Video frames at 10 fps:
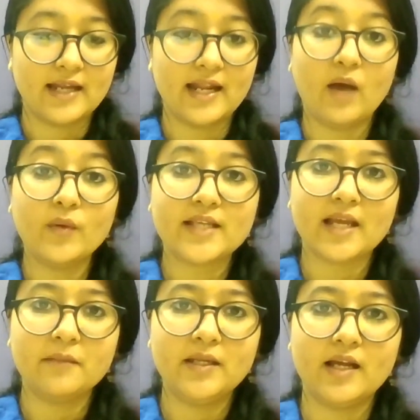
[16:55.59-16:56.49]
And how it
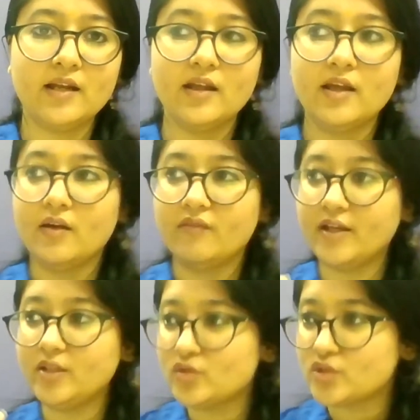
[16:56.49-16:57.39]
can be done?
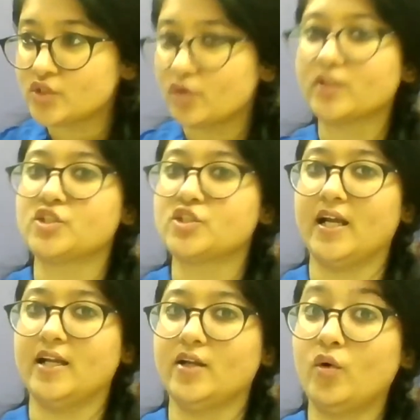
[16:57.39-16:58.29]
When you show the
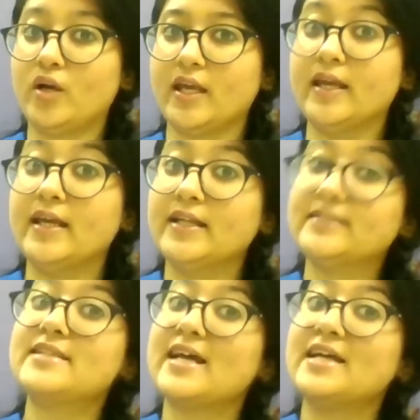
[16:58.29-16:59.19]
child, okay,
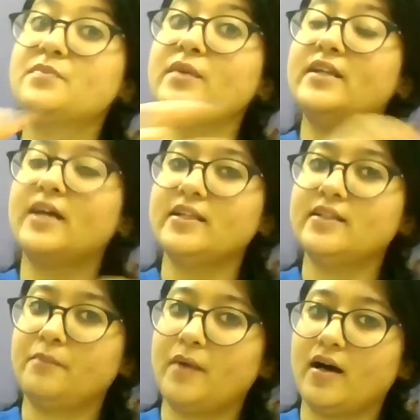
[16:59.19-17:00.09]
this has been done
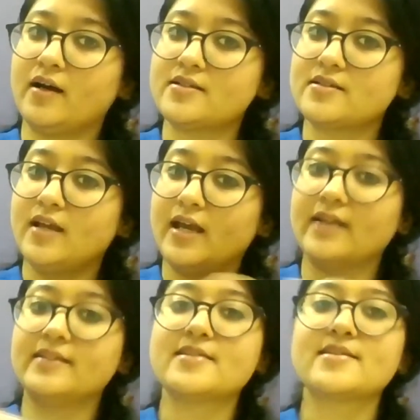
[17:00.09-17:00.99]
in the past
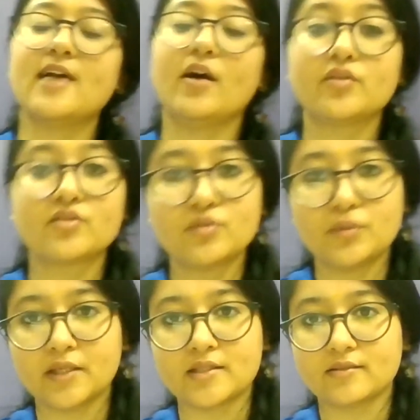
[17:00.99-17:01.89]
and this is how you
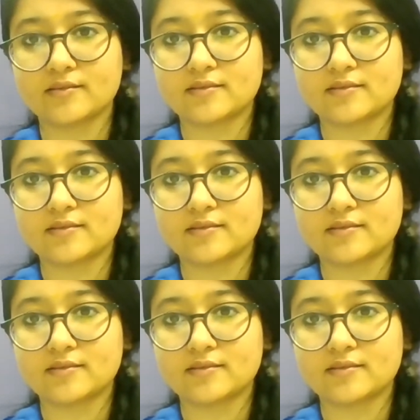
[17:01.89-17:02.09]
do it.